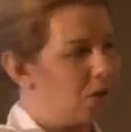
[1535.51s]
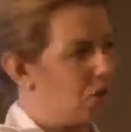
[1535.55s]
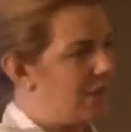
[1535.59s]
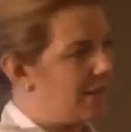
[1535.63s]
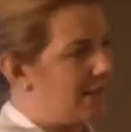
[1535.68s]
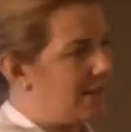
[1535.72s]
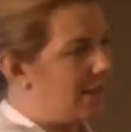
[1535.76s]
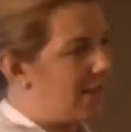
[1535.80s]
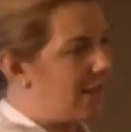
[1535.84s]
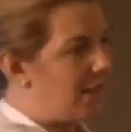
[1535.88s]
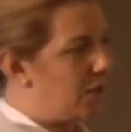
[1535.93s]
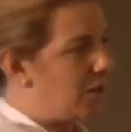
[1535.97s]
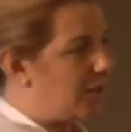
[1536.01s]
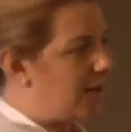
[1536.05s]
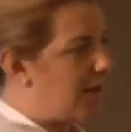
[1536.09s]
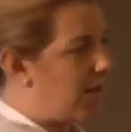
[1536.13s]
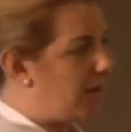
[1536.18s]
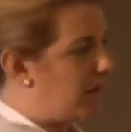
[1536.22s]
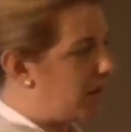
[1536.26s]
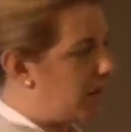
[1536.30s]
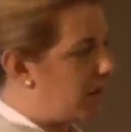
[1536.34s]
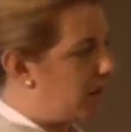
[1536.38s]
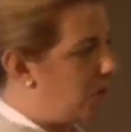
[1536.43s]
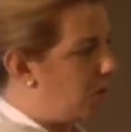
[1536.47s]
You can set
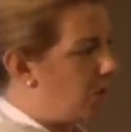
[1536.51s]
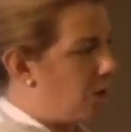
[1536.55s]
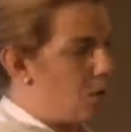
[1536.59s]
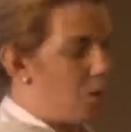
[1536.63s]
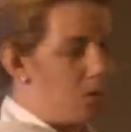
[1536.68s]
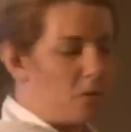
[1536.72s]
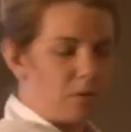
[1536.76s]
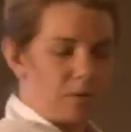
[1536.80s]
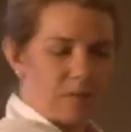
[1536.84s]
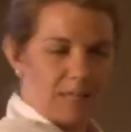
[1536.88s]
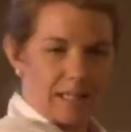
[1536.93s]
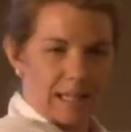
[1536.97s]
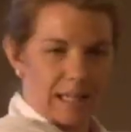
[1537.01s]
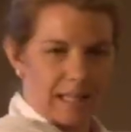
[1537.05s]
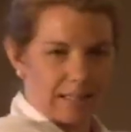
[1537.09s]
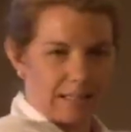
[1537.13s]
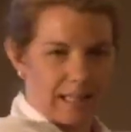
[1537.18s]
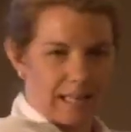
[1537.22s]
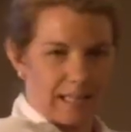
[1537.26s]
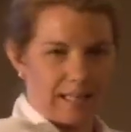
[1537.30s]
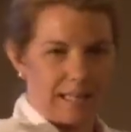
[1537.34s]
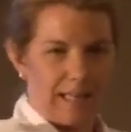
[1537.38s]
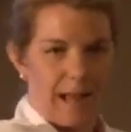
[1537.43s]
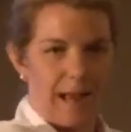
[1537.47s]
yourselves little goals, things
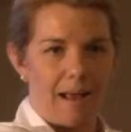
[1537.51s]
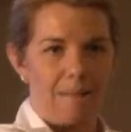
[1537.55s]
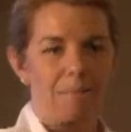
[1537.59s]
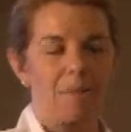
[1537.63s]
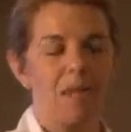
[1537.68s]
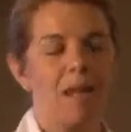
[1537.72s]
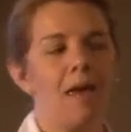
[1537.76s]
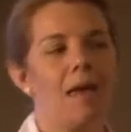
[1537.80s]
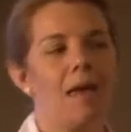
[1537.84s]
like that.